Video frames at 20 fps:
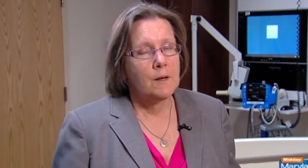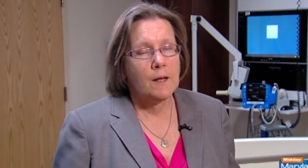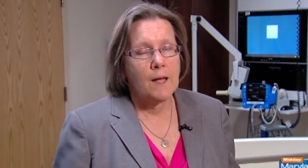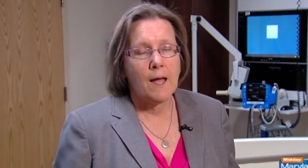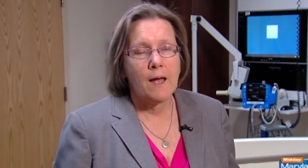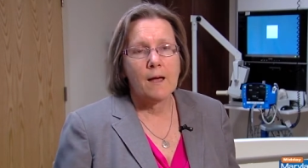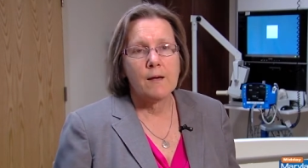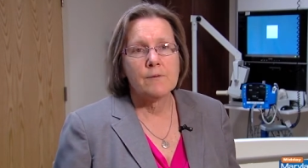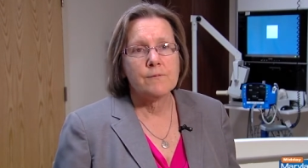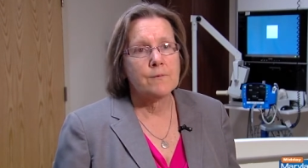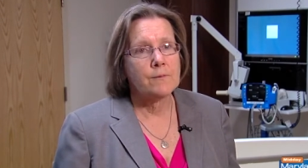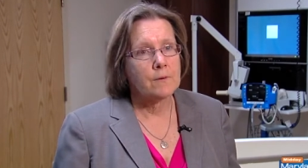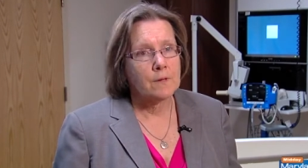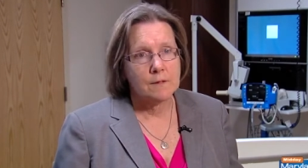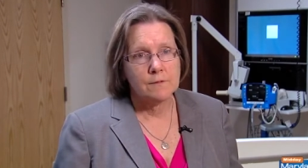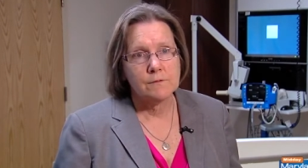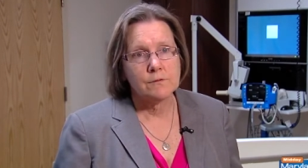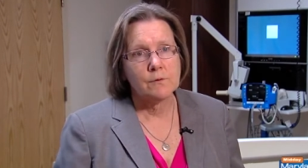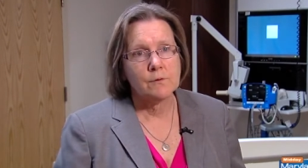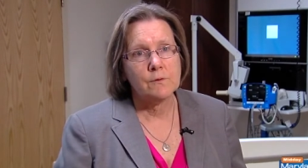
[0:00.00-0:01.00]
have
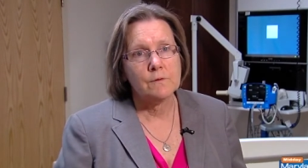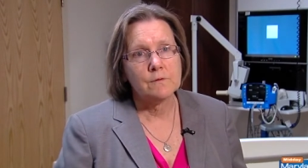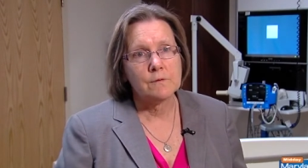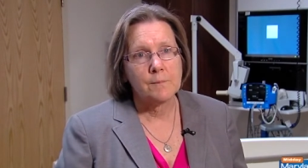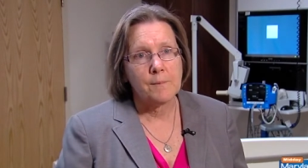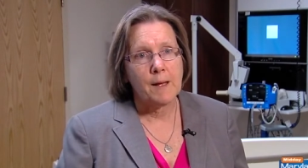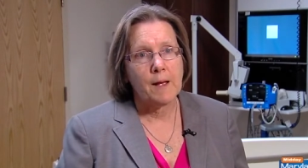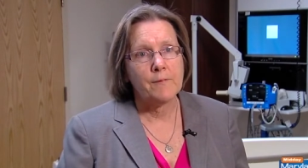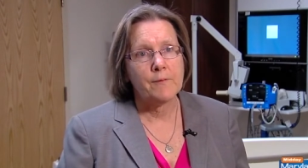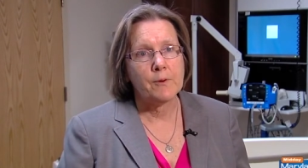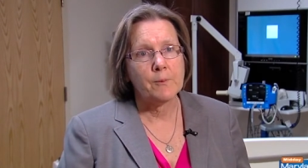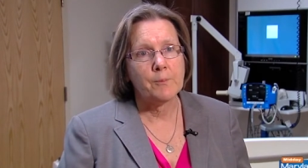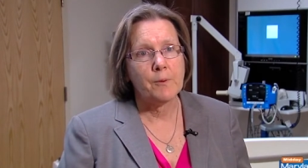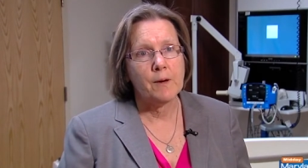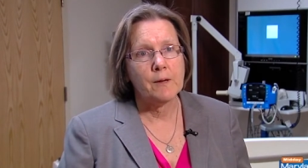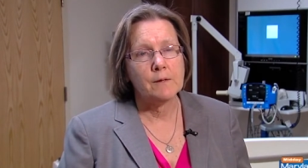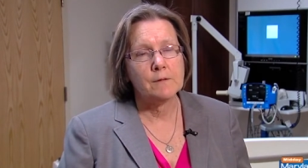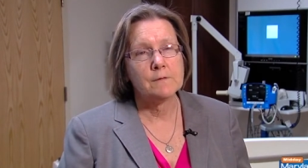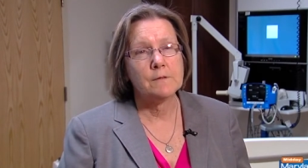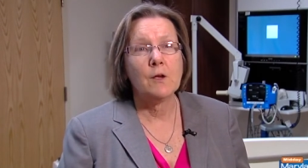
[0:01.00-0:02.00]
concerns about their
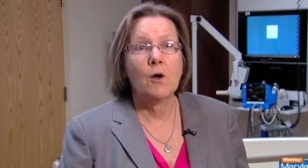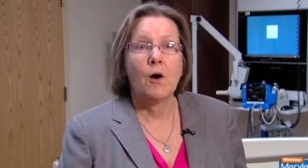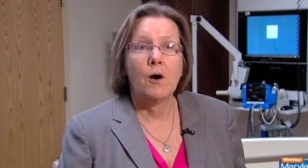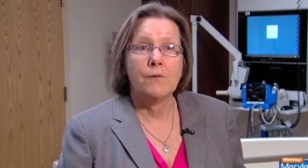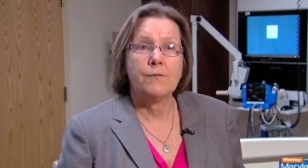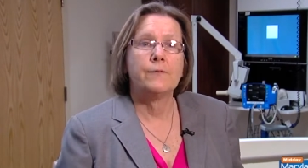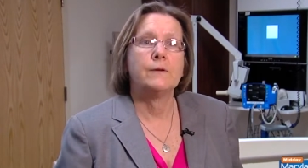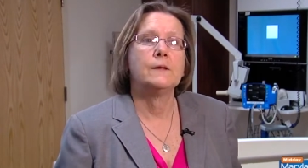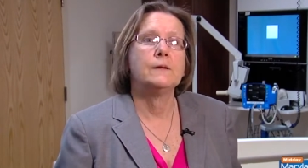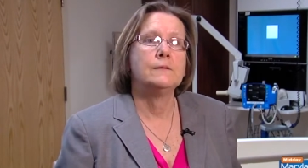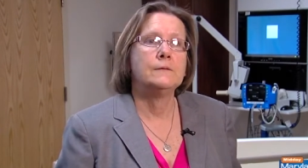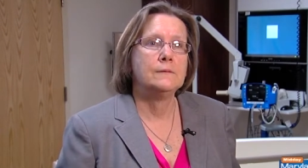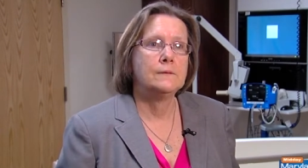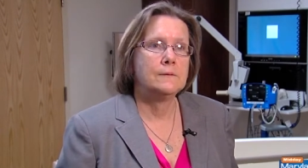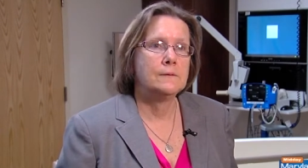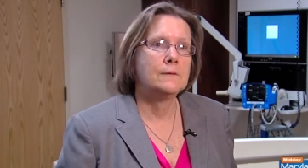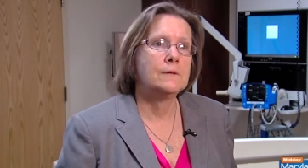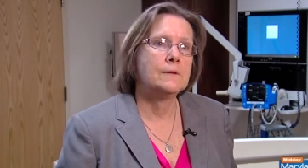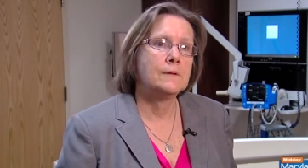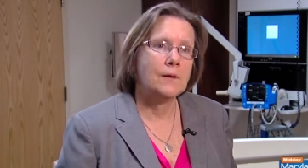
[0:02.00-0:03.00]
pregnancy,
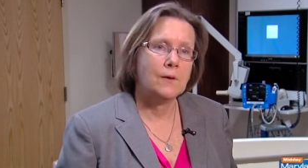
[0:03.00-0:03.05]
often